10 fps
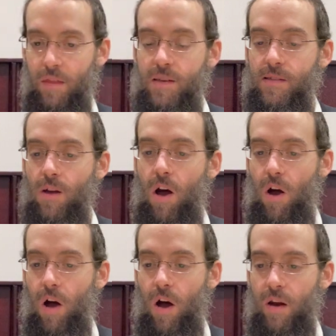This
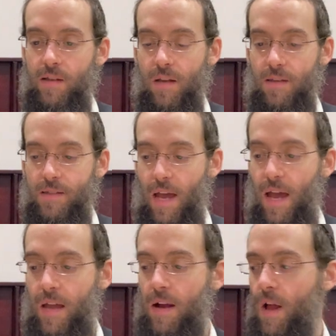zachar is going to
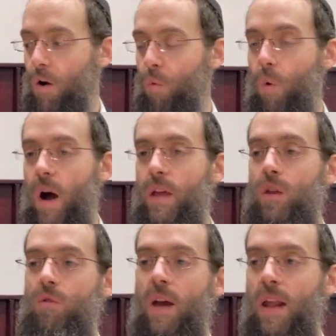say, why are
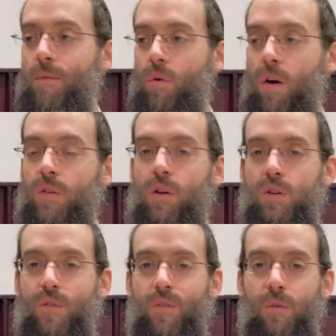you getting more of
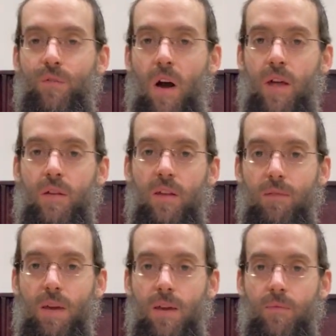Yerusha from the father than
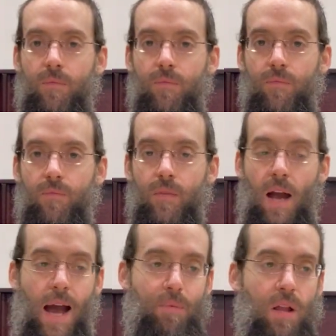me?
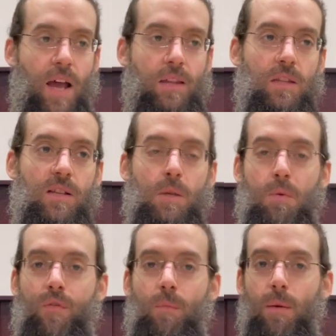I'm collecting the
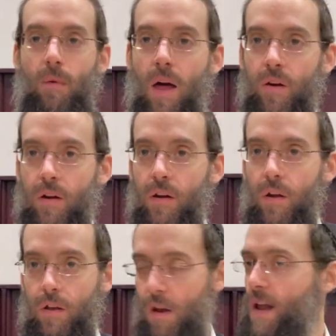ksuba from my mother.
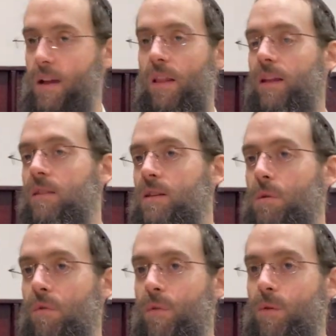You're not collecting the
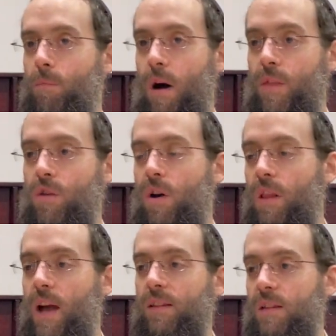ksuba from your mother. You're
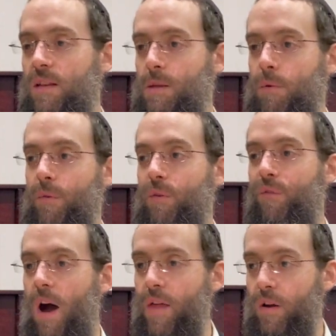collecting the ksuba from the
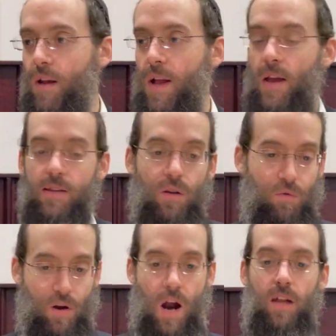father. So
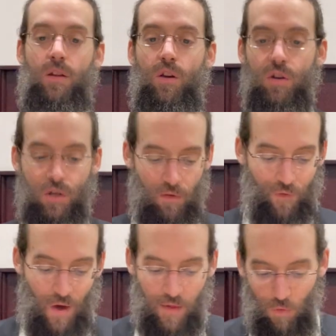regarding the Yiddish of the
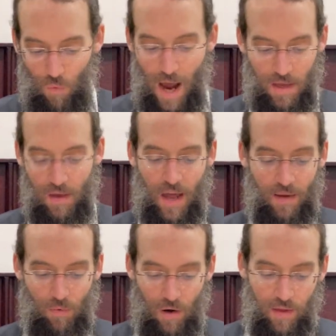father, why are you
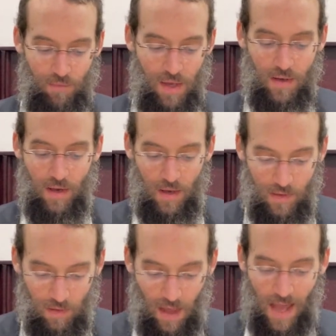getting more than me?
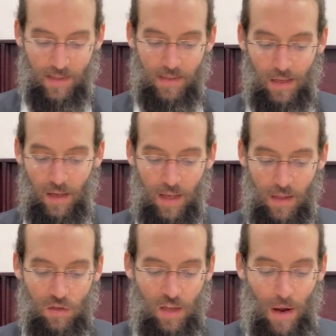So that's still a
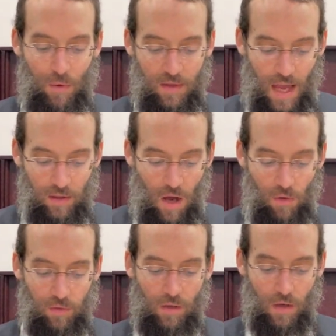chiddush that I would not
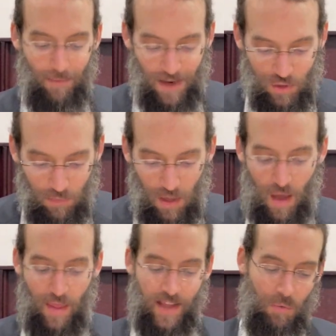know. Kamash
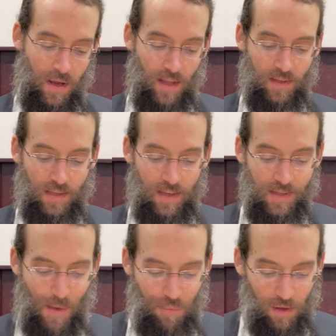Malon. That's why you have to say
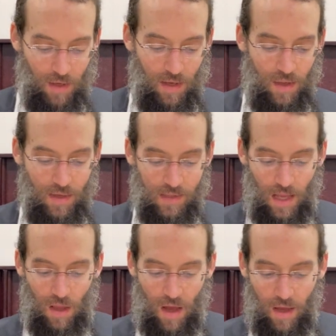separately this
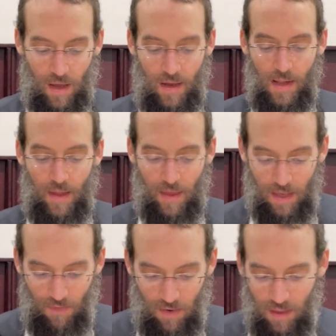halacha that
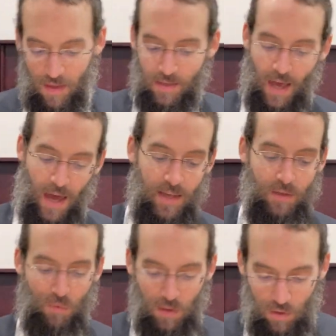even in this
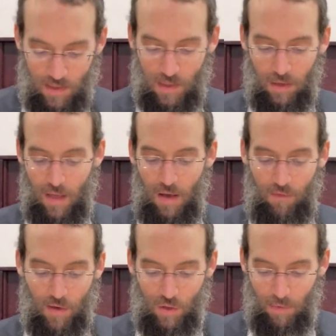case we do still give
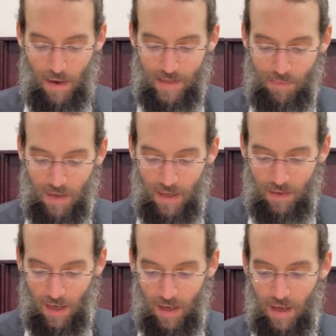the ksubas benin
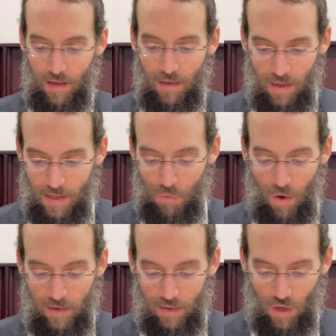dichrin to this
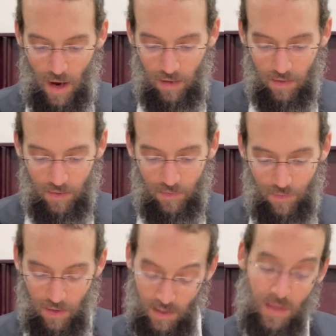one child,
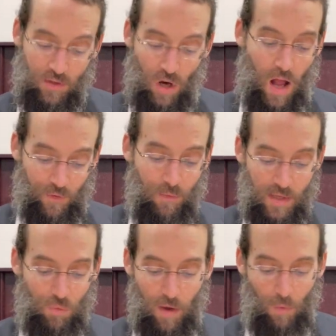for this child from
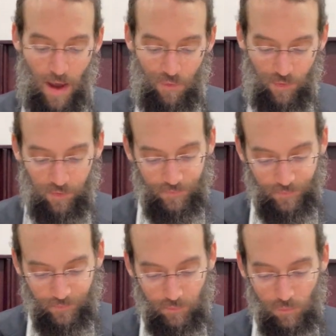this one wife.
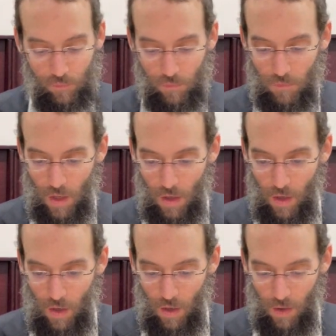
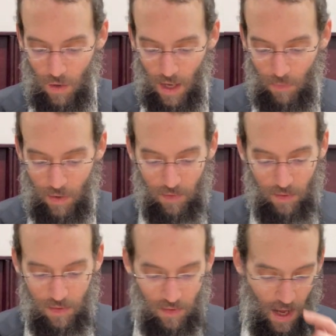Okay, we
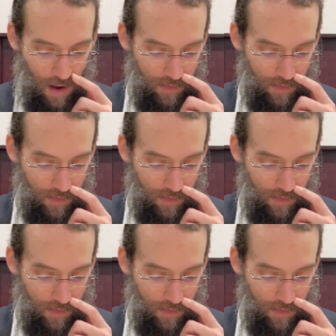continue now.